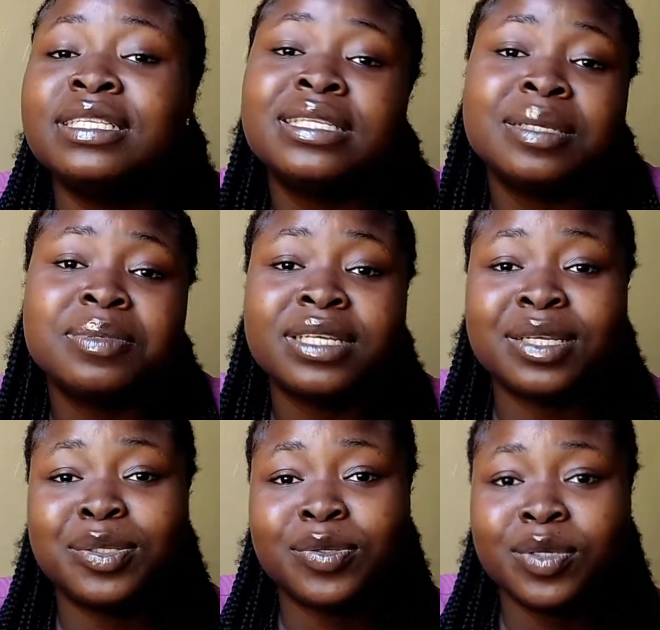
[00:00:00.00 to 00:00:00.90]
tips
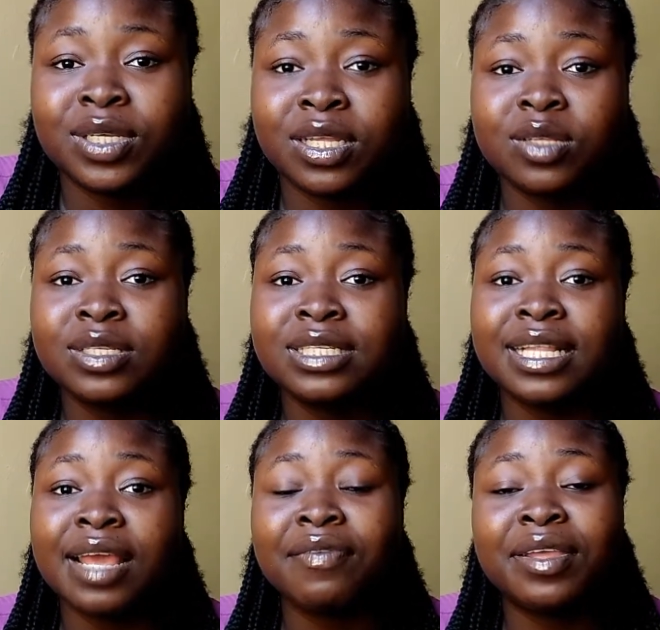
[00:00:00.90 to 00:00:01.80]
and tricks and how to do this
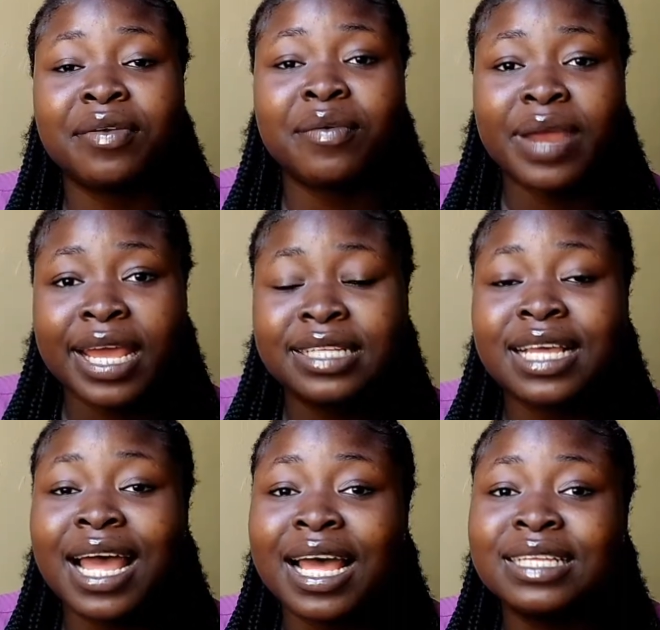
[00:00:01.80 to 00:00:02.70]
life thing right
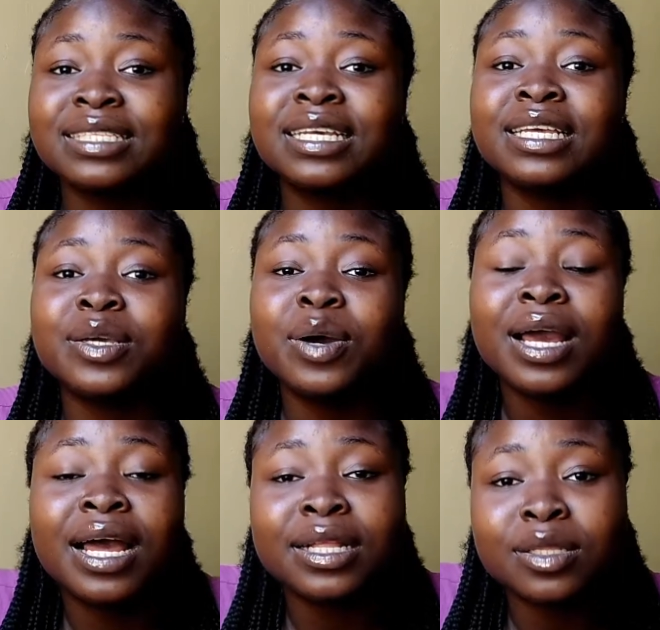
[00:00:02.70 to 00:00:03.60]
as a young
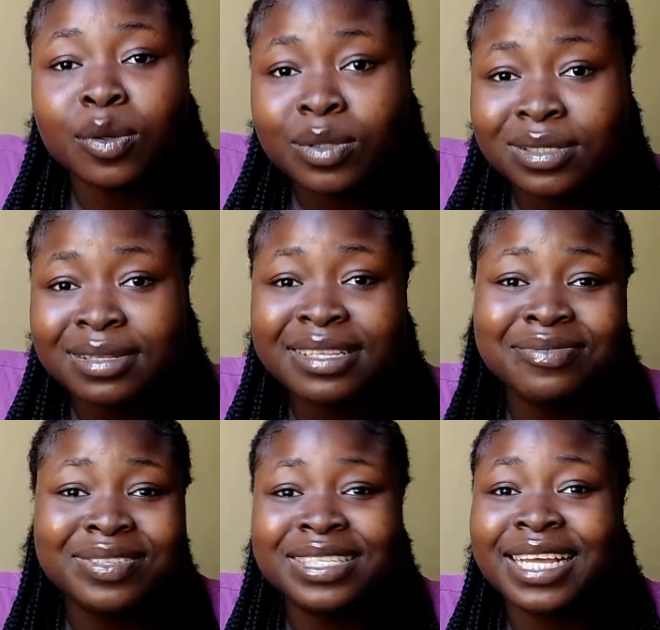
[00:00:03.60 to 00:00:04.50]
adult
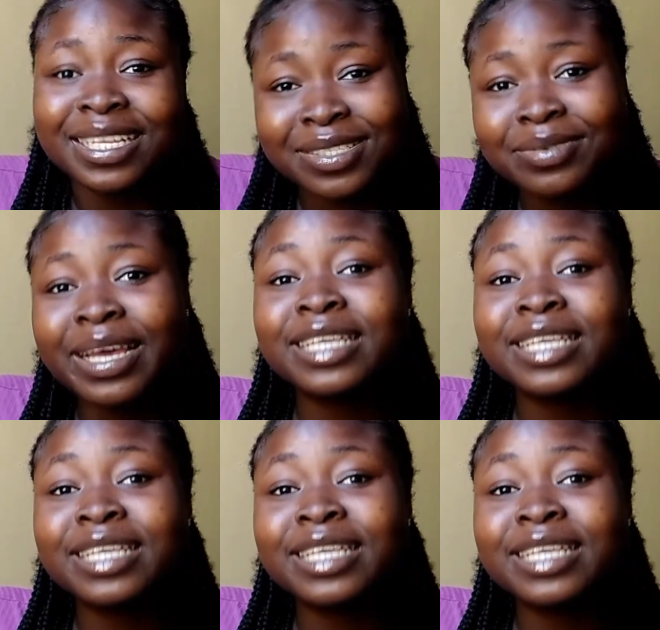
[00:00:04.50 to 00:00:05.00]
living in Nigeria,